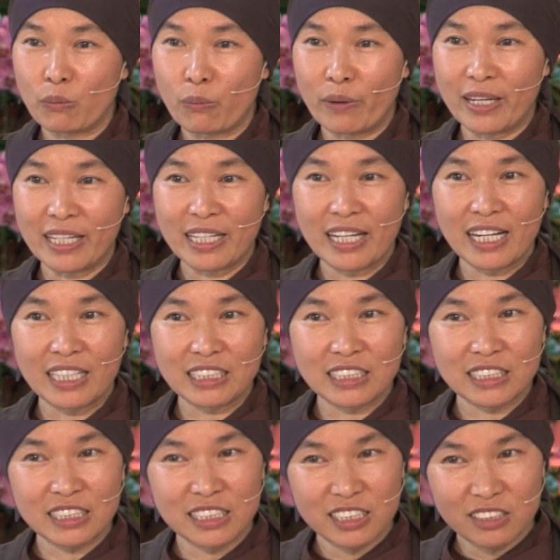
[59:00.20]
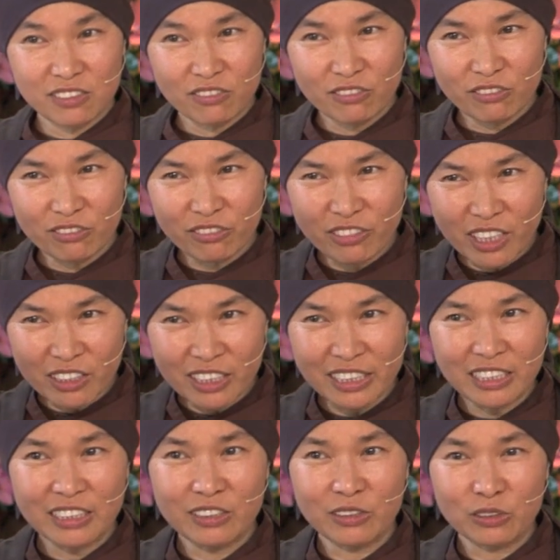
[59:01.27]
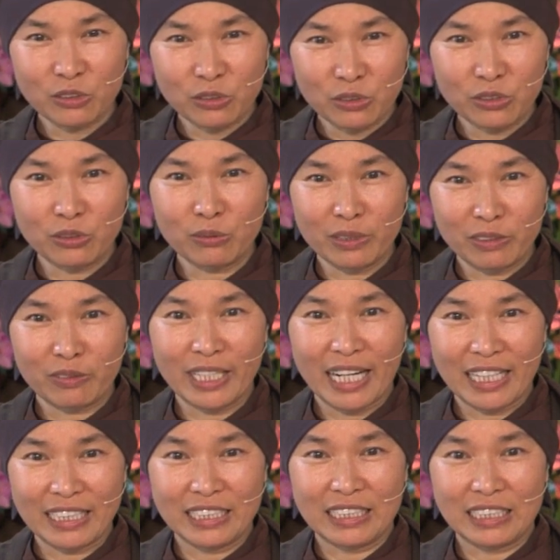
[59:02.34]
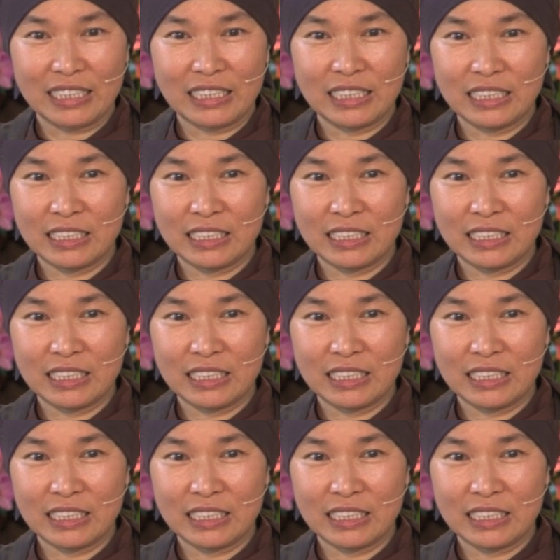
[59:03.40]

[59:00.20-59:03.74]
when it has very little to do with reality.